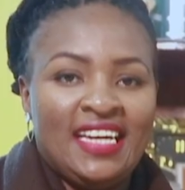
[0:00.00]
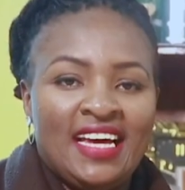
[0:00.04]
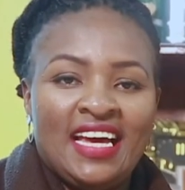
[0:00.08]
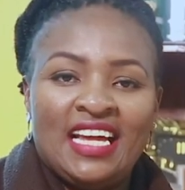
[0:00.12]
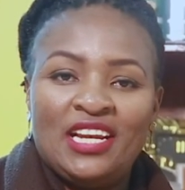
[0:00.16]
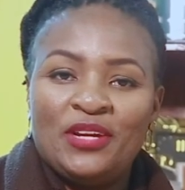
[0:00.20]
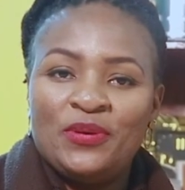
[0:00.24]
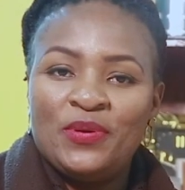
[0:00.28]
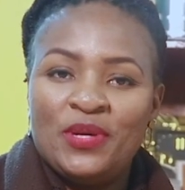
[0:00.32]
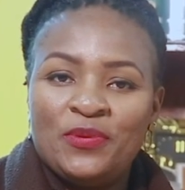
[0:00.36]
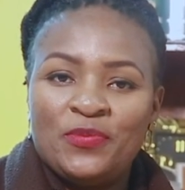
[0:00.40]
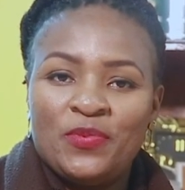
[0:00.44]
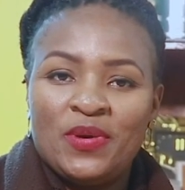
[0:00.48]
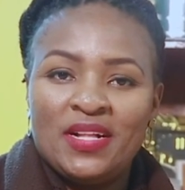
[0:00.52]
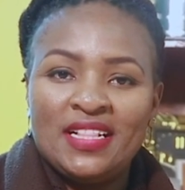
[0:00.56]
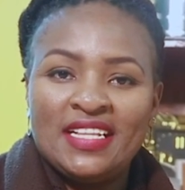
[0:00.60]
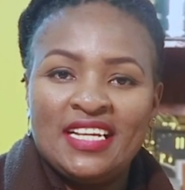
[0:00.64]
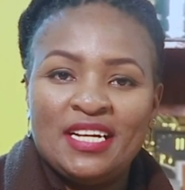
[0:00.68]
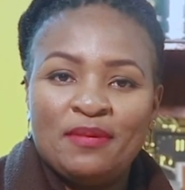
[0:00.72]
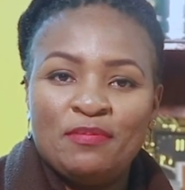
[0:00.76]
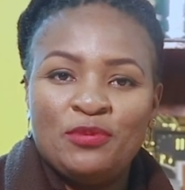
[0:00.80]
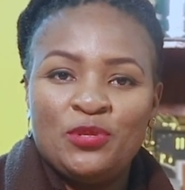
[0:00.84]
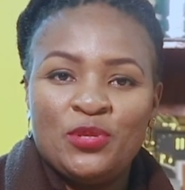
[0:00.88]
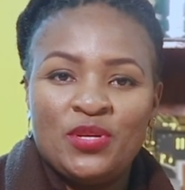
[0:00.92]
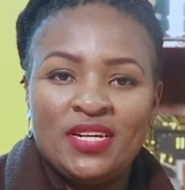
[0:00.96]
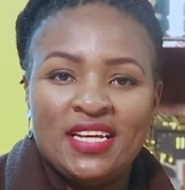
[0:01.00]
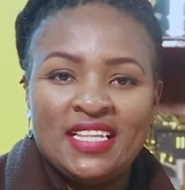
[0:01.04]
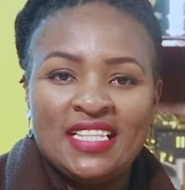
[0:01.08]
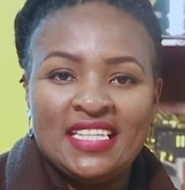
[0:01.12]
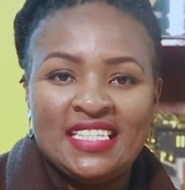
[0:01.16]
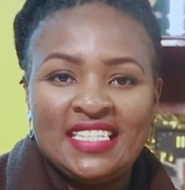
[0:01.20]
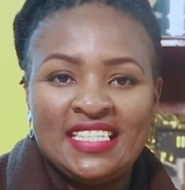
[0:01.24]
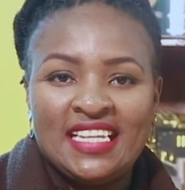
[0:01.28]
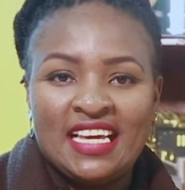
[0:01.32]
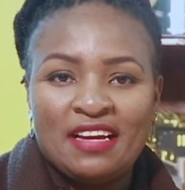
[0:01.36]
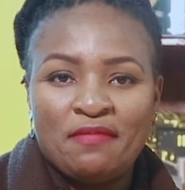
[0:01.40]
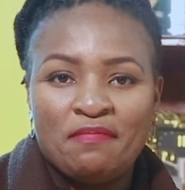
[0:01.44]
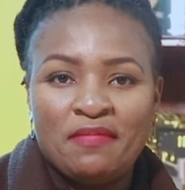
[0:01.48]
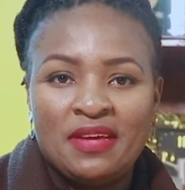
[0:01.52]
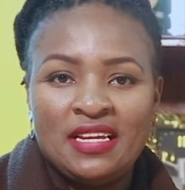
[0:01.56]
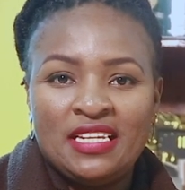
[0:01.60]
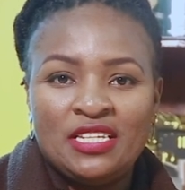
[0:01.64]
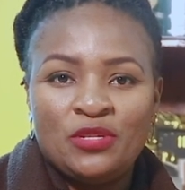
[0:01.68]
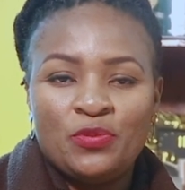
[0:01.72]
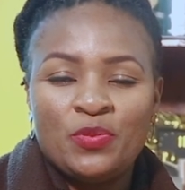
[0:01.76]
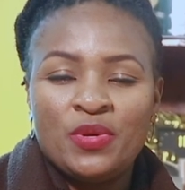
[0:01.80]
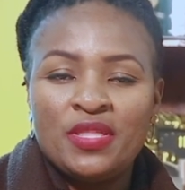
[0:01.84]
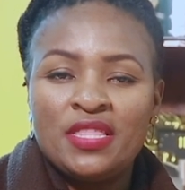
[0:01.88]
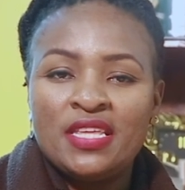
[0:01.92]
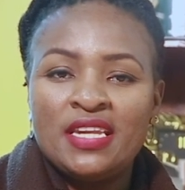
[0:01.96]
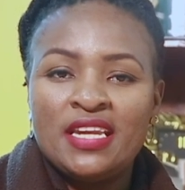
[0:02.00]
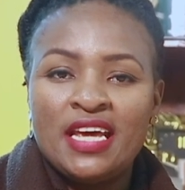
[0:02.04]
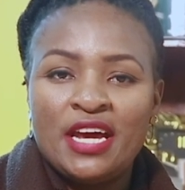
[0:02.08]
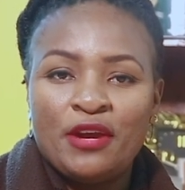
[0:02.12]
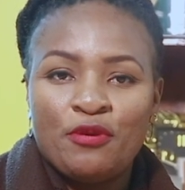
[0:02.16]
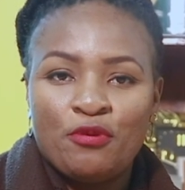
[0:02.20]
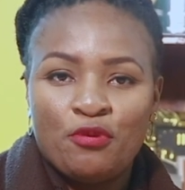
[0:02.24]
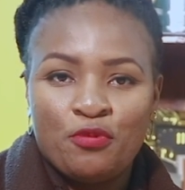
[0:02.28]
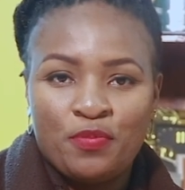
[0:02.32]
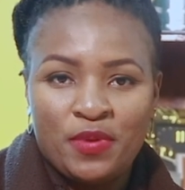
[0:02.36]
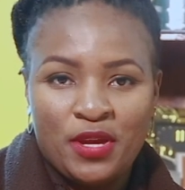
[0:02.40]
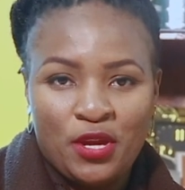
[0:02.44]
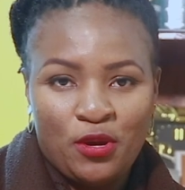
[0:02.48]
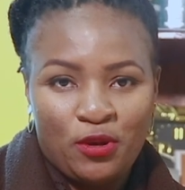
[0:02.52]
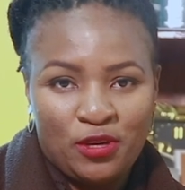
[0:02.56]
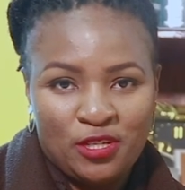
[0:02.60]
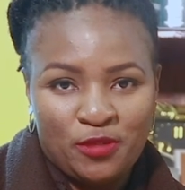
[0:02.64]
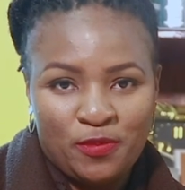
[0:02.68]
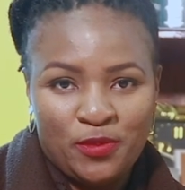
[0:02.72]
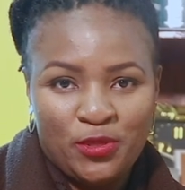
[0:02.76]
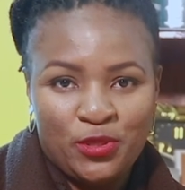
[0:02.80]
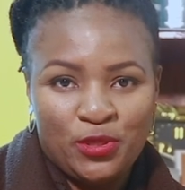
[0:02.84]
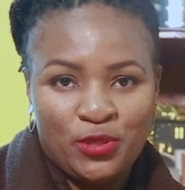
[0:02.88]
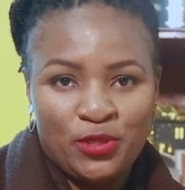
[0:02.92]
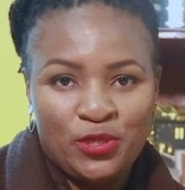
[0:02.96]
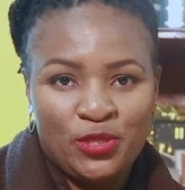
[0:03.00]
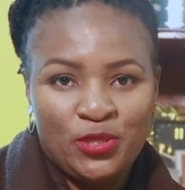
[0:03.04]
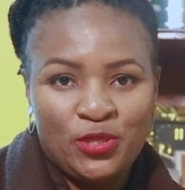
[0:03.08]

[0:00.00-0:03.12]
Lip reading: Hello and welcome to another segment with the Nairobi Hospital.